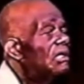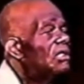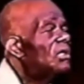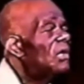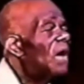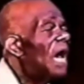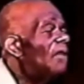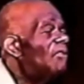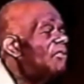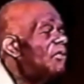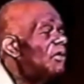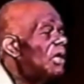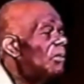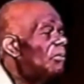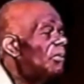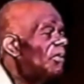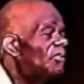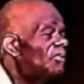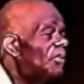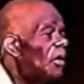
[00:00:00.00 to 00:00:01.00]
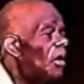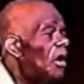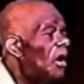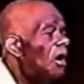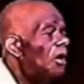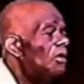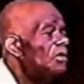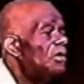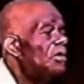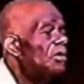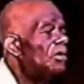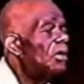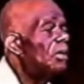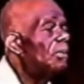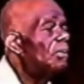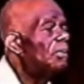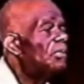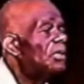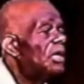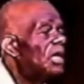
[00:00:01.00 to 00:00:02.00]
to Africa before Europe,